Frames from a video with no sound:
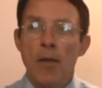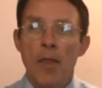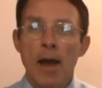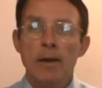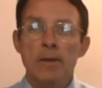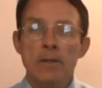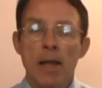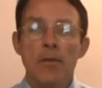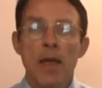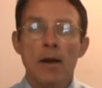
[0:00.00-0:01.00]
that
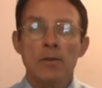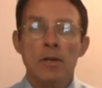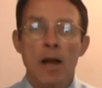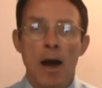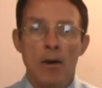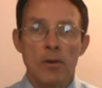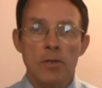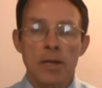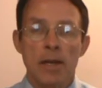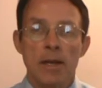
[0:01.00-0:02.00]

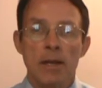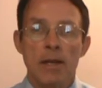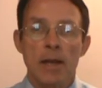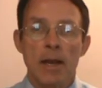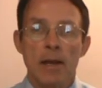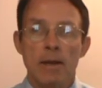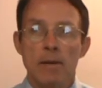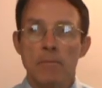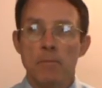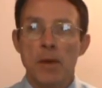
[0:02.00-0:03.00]
$10,000 can
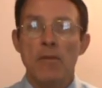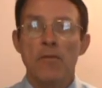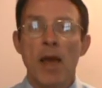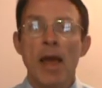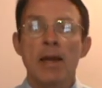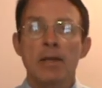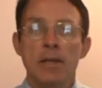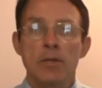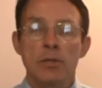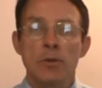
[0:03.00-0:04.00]
be fanned
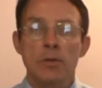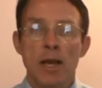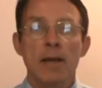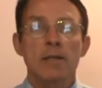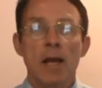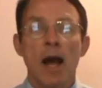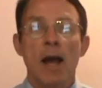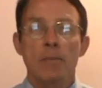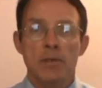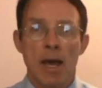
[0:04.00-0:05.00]
into 10
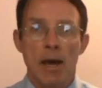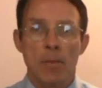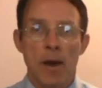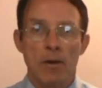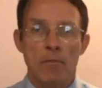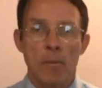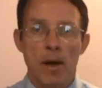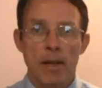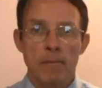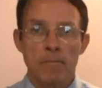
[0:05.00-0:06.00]
times that amount of
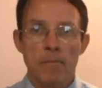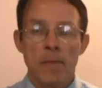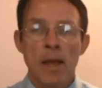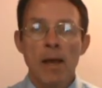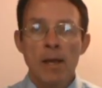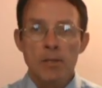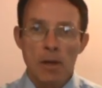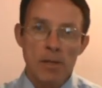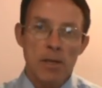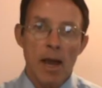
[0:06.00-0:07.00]
money.
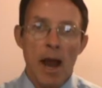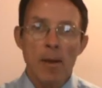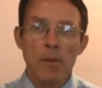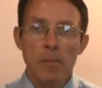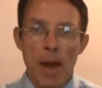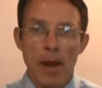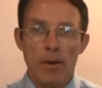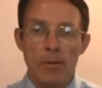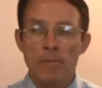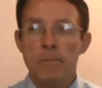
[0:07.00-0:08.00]
So let's say I'm the
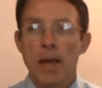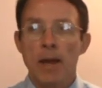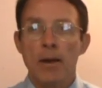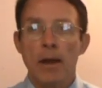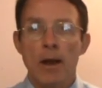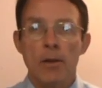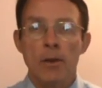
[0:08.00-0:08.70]
banker and